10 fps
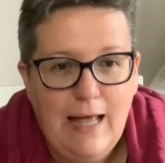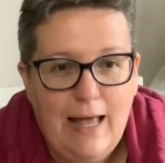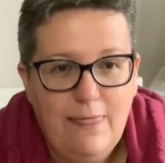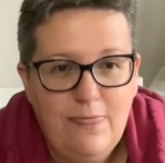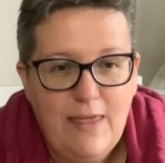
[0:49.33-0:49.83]

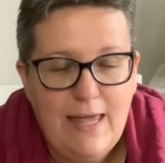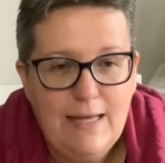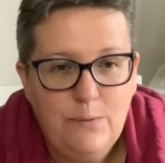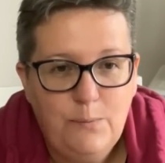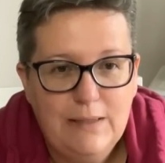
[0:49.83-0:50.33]
And
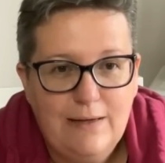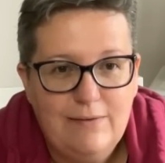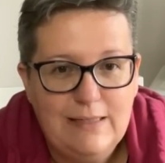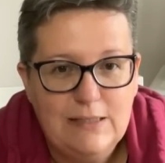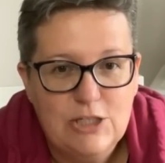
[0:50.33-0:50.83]
then we'll have a
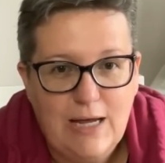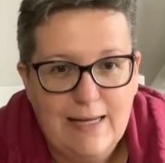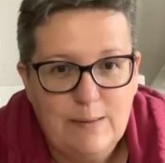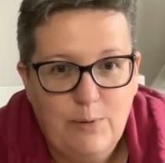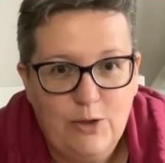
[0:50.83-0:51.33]
little chat
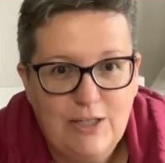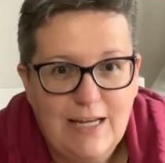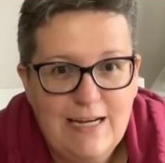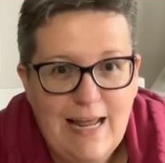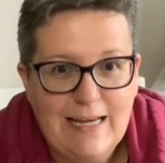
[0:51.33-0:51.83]
about
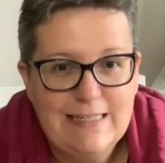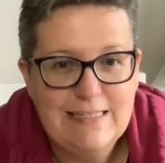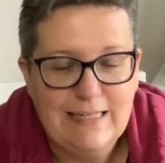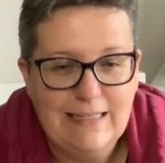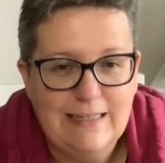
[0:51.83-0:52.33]

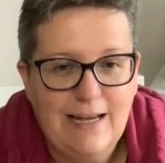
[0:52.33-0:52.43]
connecting